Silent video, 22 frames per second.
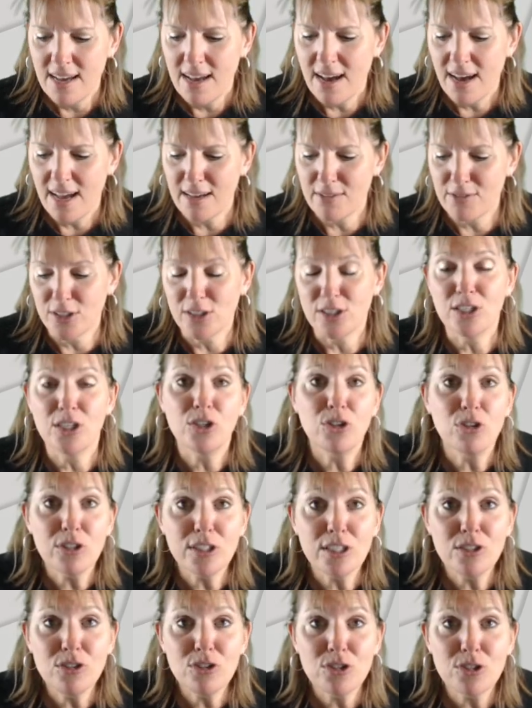I have a little
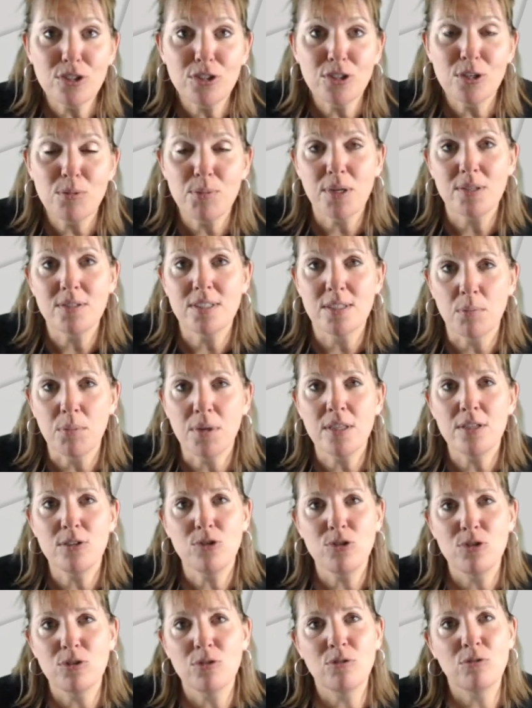concern about some of the
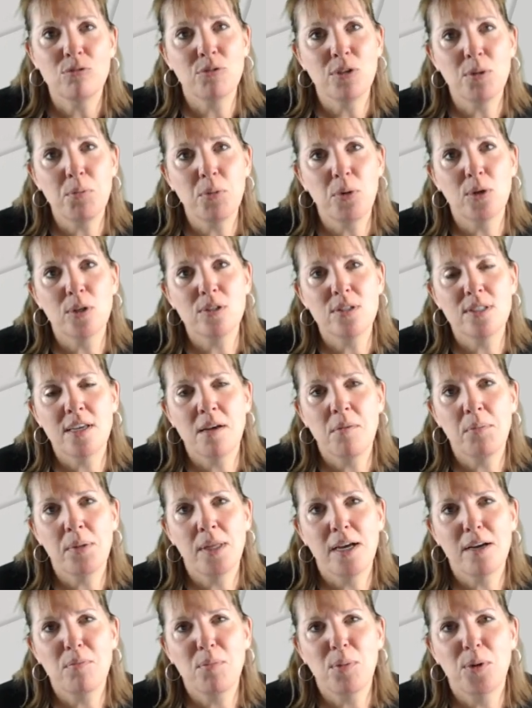student reports on
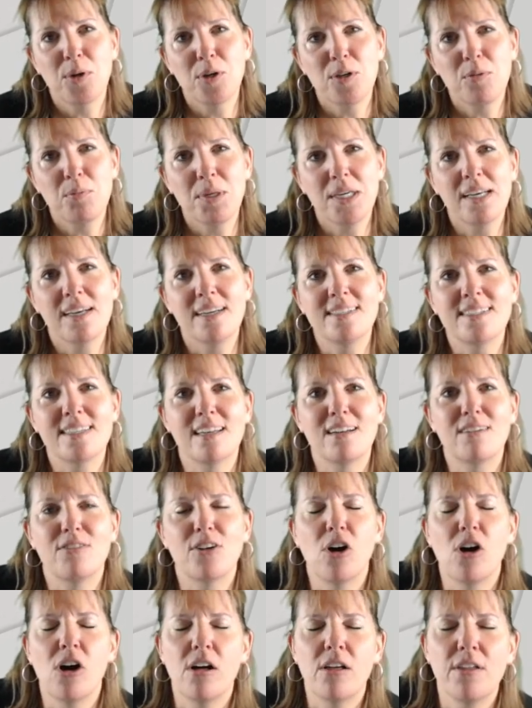Blackboard because out of
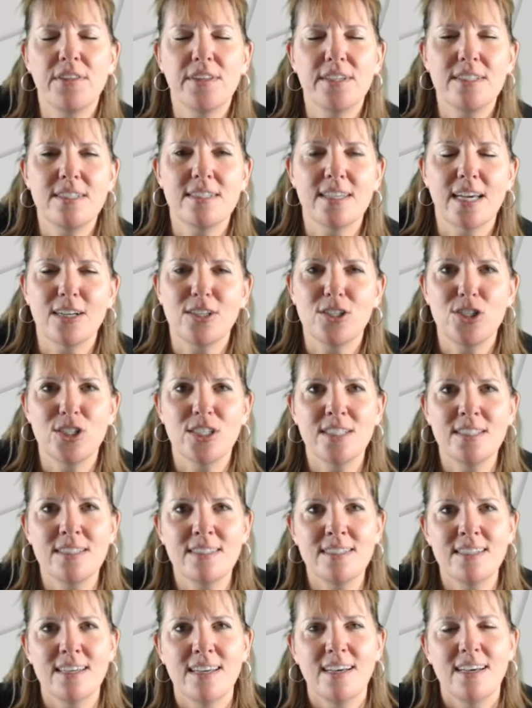all the
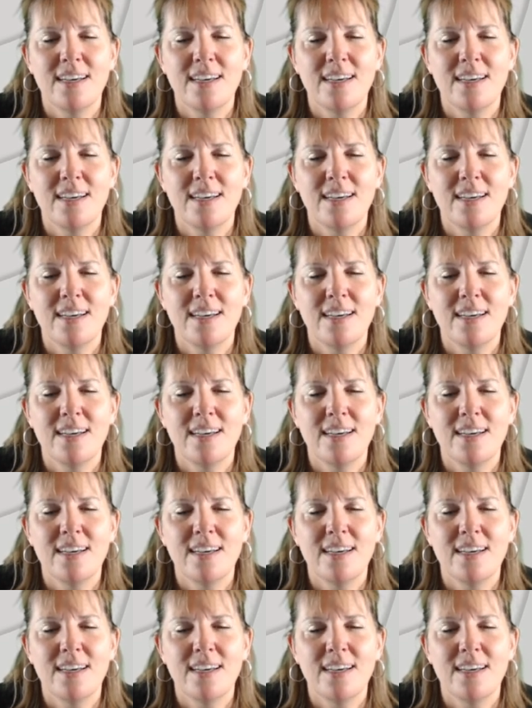sections,